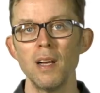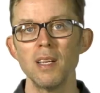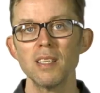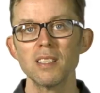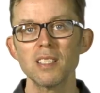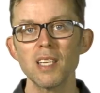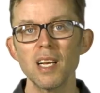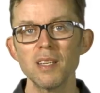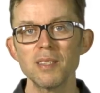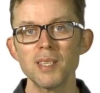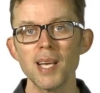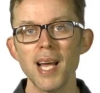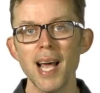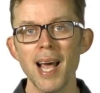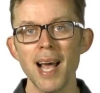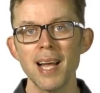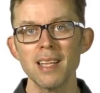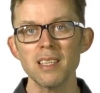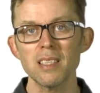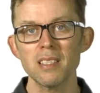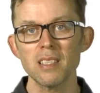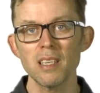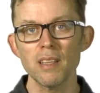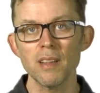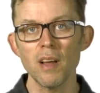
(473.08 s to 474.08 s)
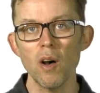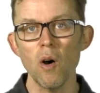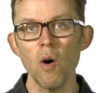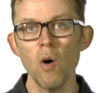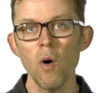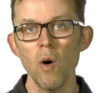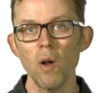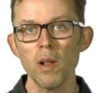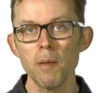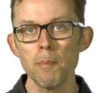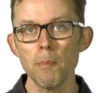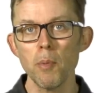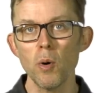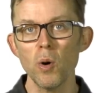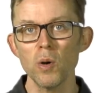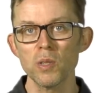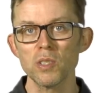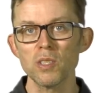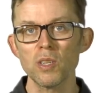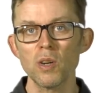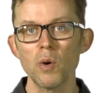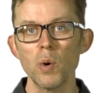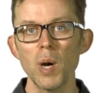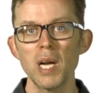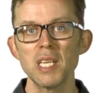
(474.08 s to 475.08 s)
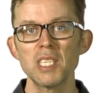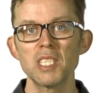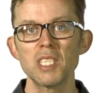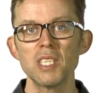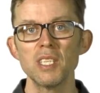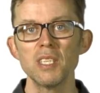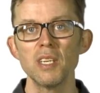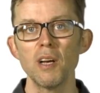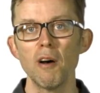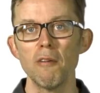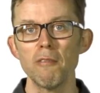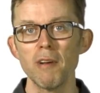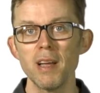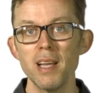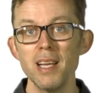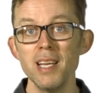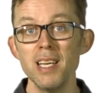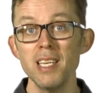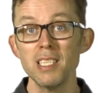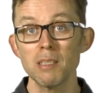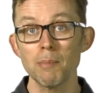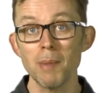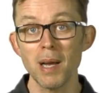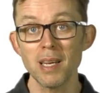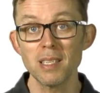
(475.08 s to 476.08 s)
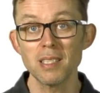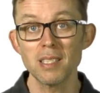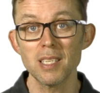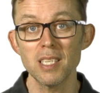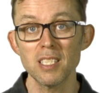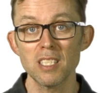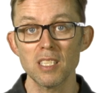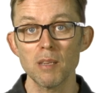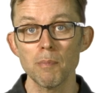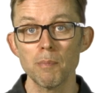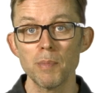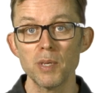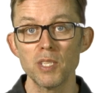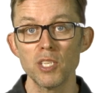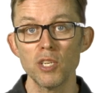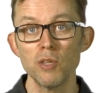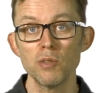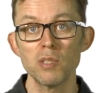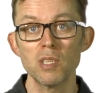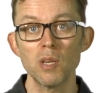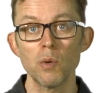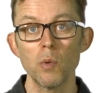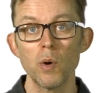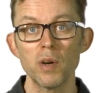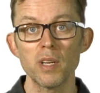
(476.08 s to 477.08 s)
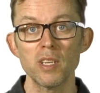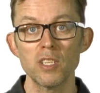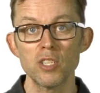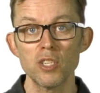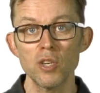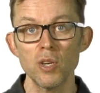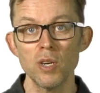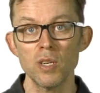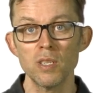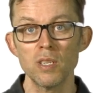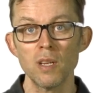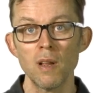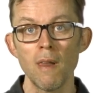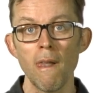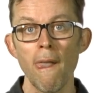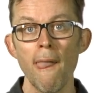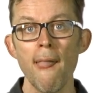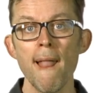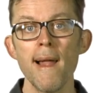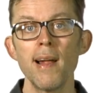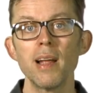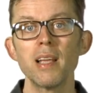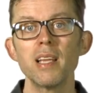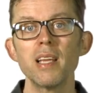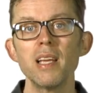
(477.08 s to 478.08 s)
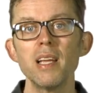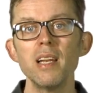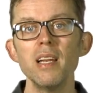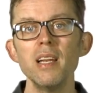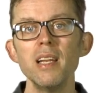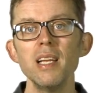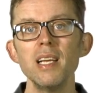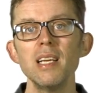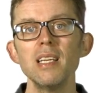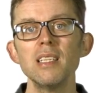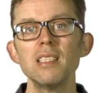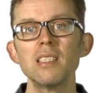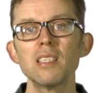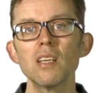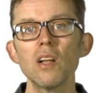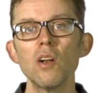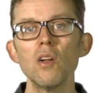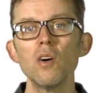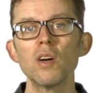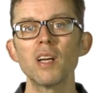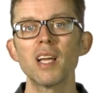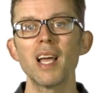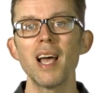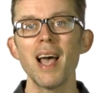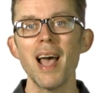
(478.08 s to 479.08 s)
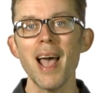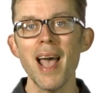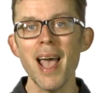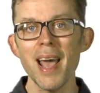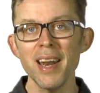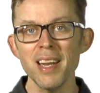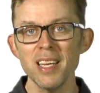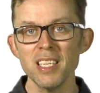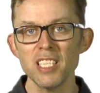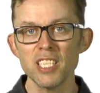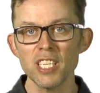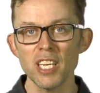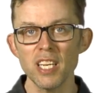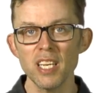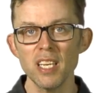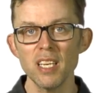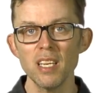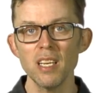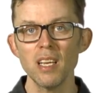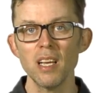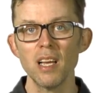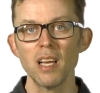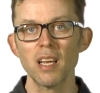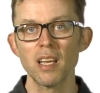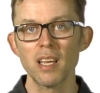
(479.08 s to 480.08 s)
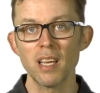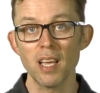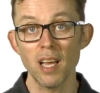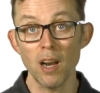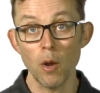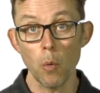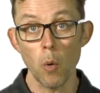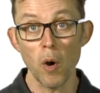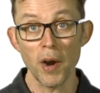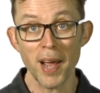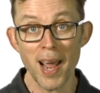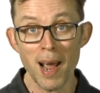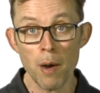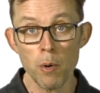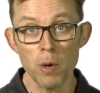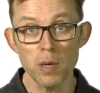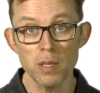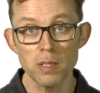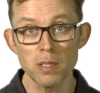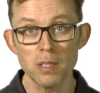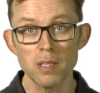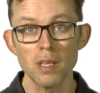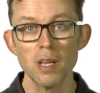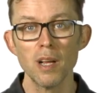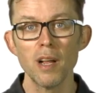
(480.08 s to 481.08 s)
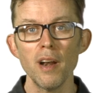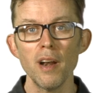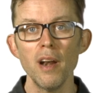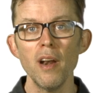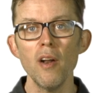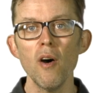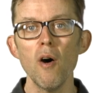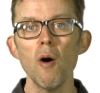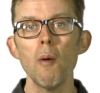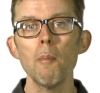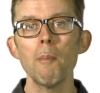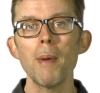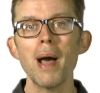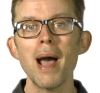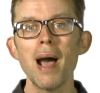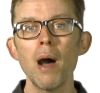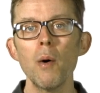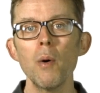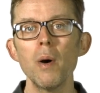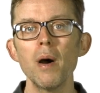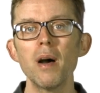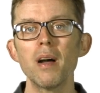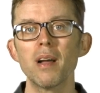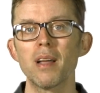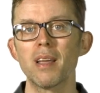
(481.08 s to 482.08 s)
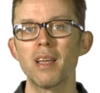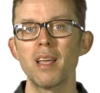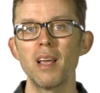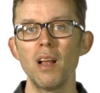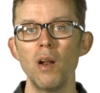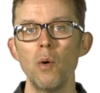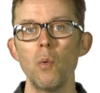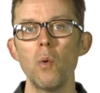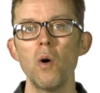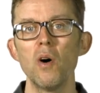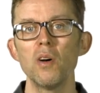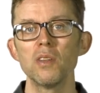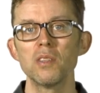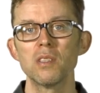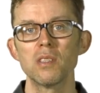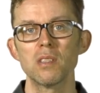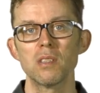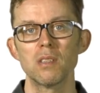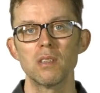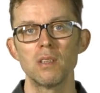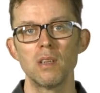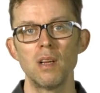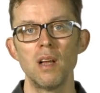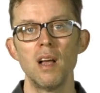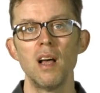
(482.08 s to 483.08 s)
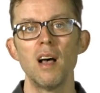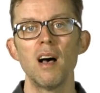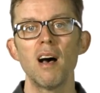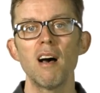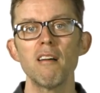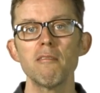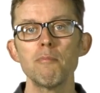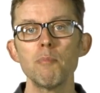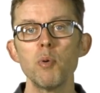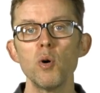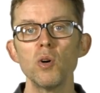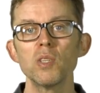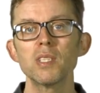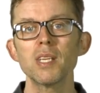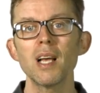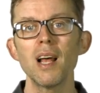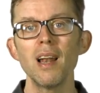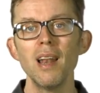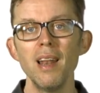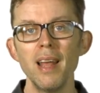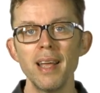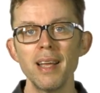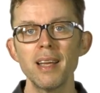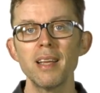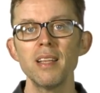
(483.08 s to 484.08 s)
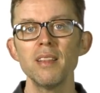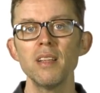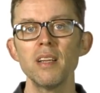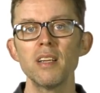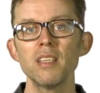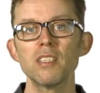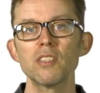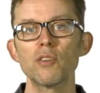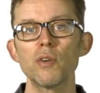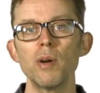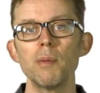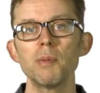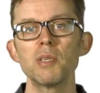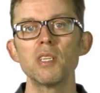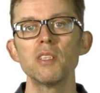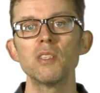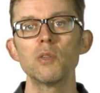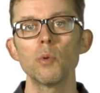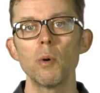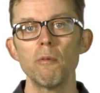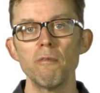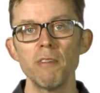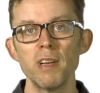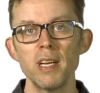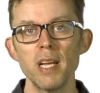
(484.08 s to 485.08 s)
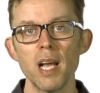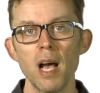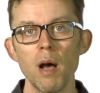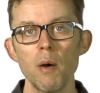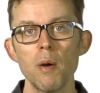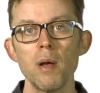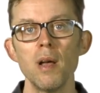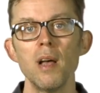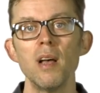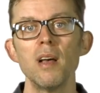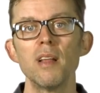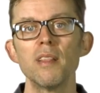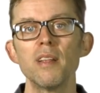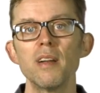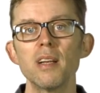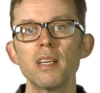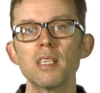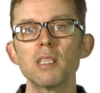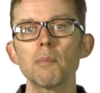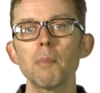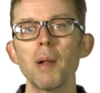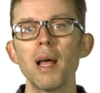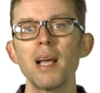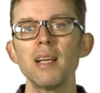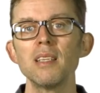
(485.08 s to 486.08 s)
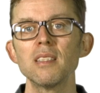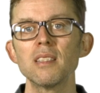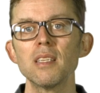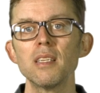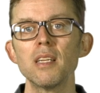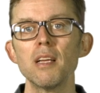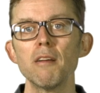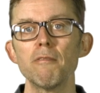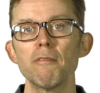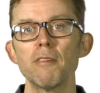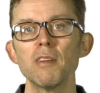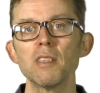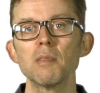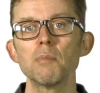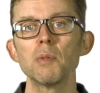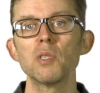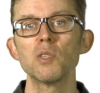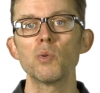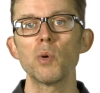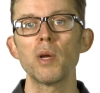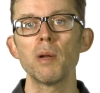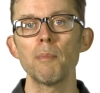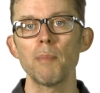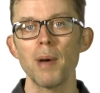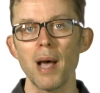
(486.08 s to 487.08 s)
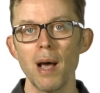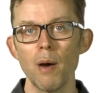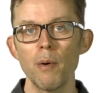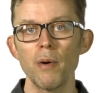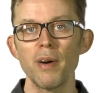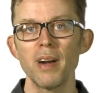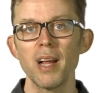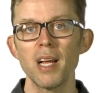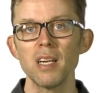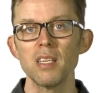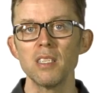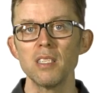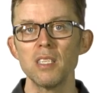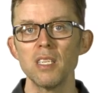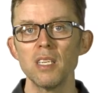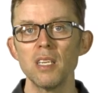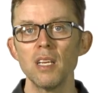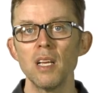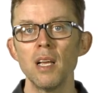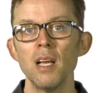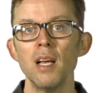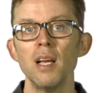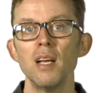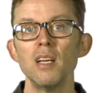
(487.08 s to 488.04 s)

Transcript: So to answer the all-important question of is my system producing what it should, you need to look at energy, kilowatt hours, not power, kilowatts. I've put a link in the description to a video that explains the difference between power and energy.